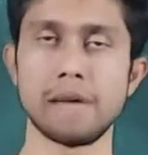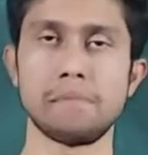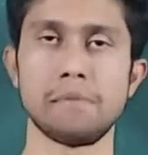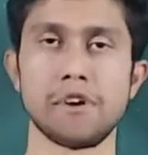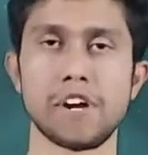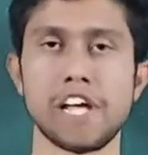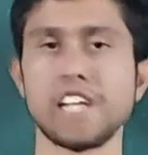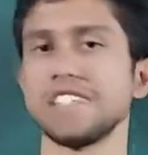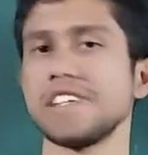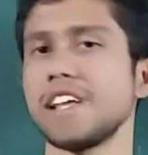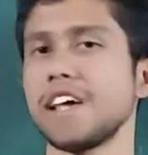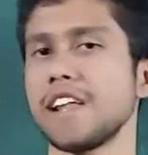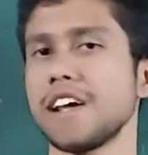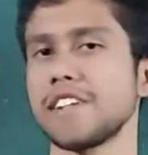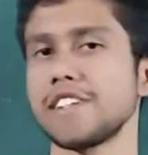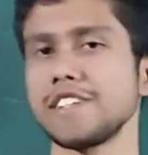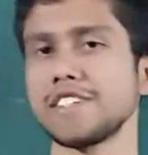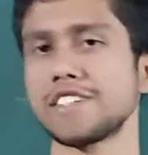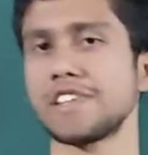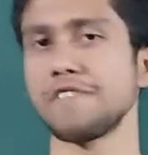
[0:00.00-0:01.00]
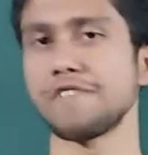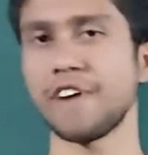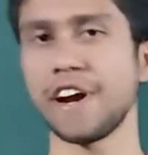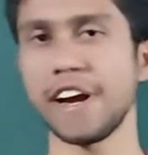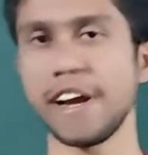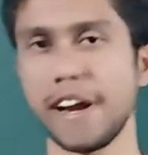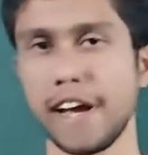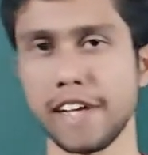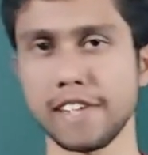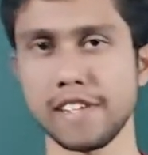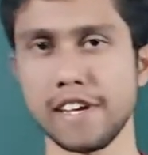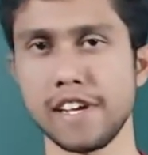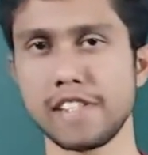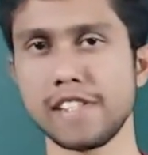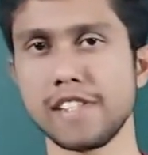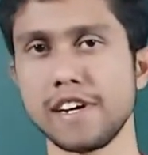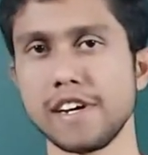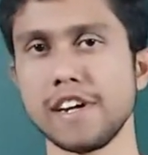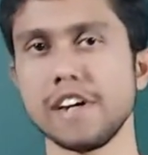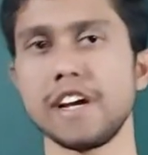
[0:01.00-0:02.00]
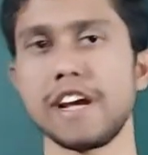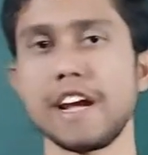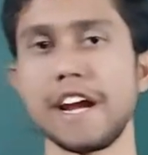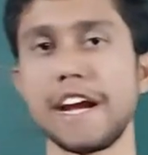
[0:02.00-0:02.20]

Potential energy is defined as the